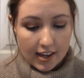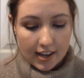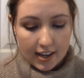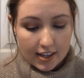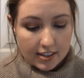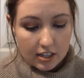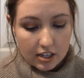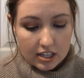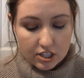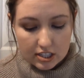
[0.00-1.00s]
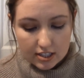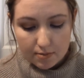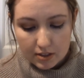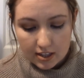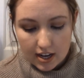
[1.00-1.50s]
And it's just
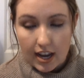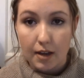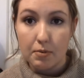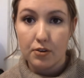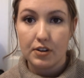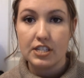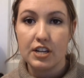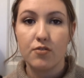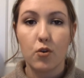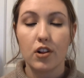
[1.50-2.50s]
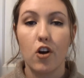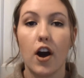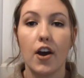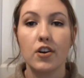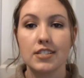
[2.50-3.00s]
something that I have been reaching for a
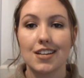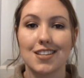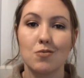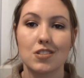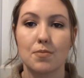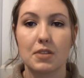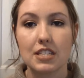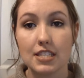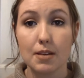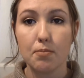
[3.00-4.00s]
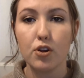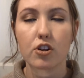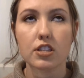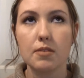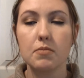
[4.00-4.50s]
lot on days I want something simple,
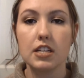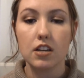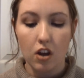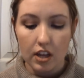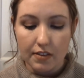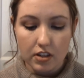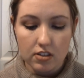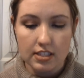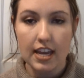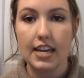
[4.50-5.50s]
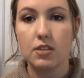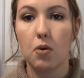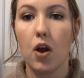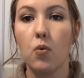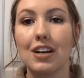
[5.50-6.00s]
or something, even on days
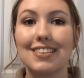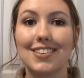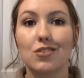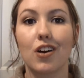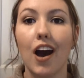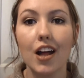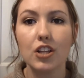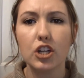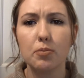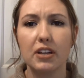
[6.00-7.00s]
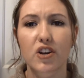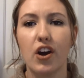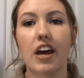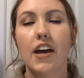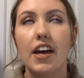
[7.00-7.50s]
where I want a little color but
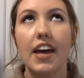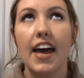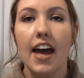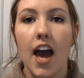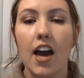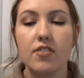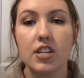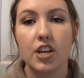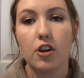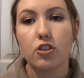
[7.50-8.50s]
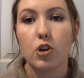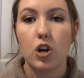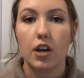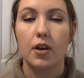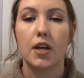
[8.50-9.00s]
not having to go
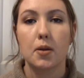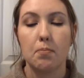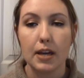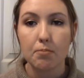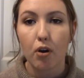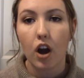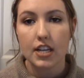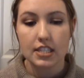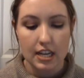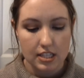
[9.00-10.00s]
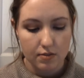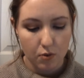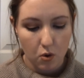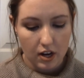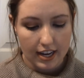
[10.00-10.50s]
through a big process
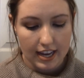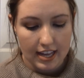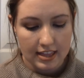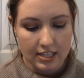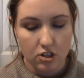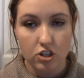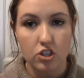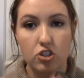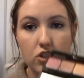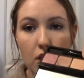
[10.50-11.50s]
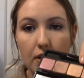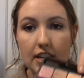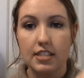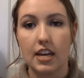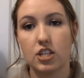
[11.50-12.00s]
for it. And these are just so
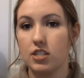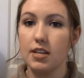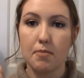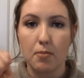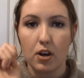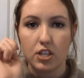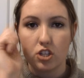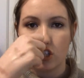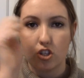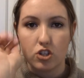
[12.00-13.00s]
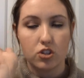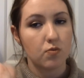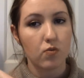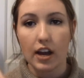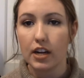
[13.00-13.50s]
easy. I just dip my brush and
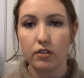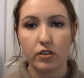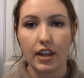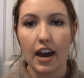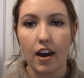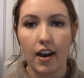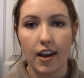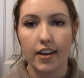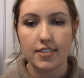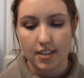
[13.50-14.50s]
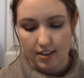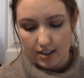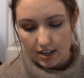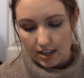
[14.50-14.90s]
right over the eyes, and